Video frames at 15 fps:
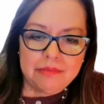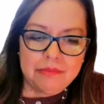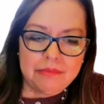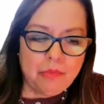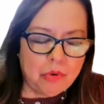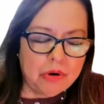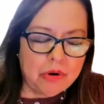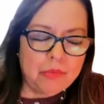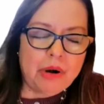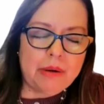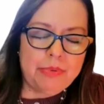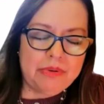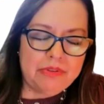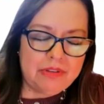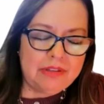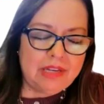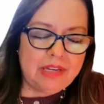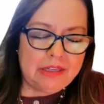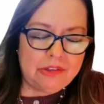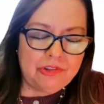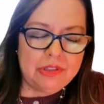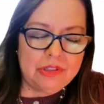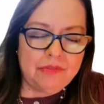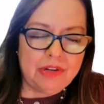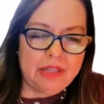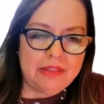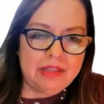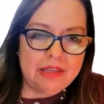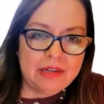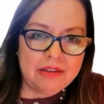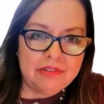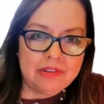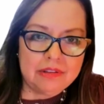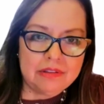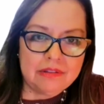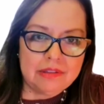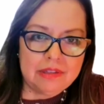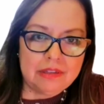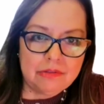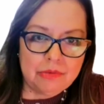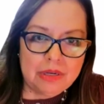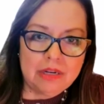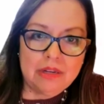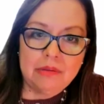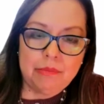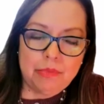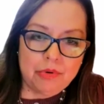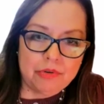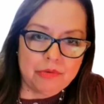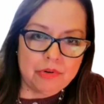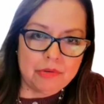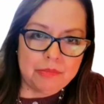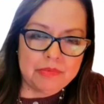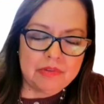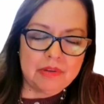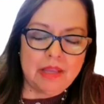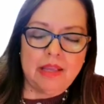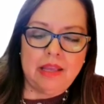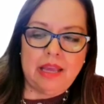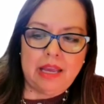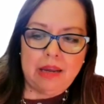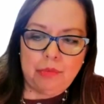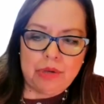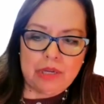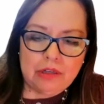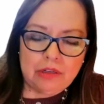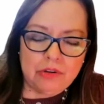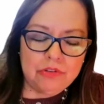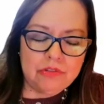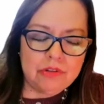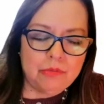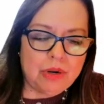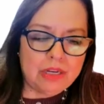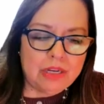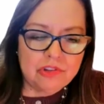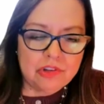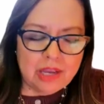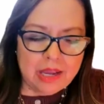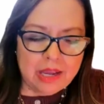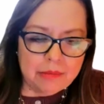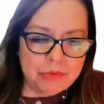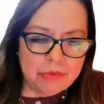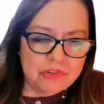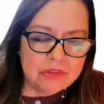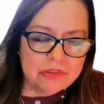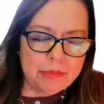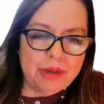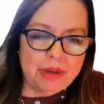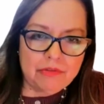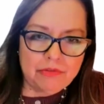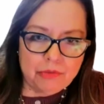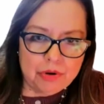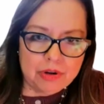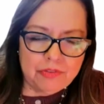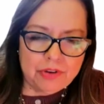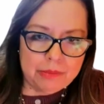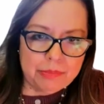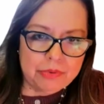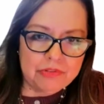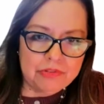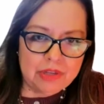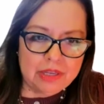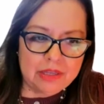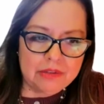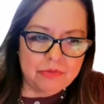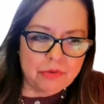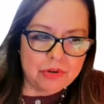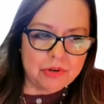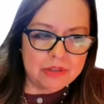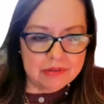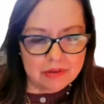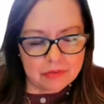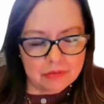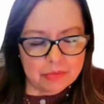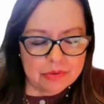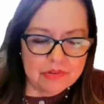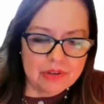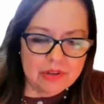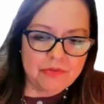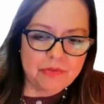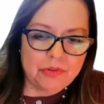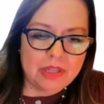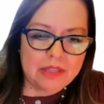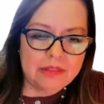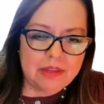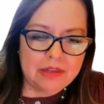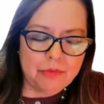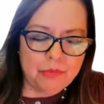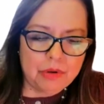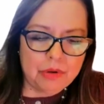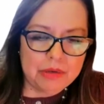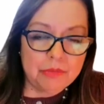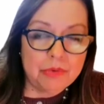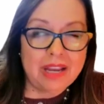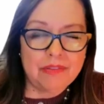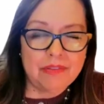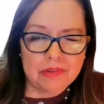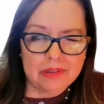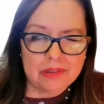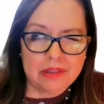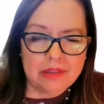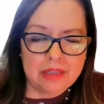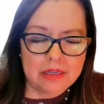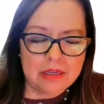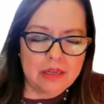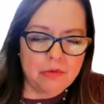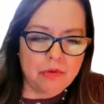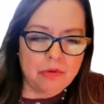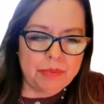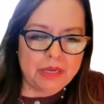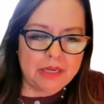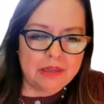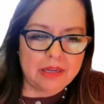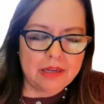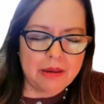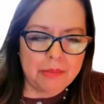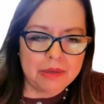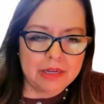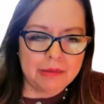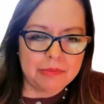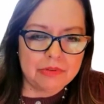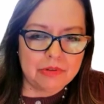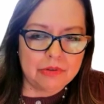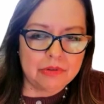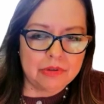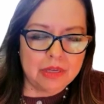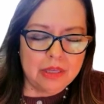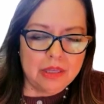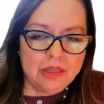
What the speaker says: more representation of Latinas in the C-suite and the boardrooms, and we close the wage gap, which is about 45%, 47% for Latina women. We have Latina Equal Pay Day coming up soon.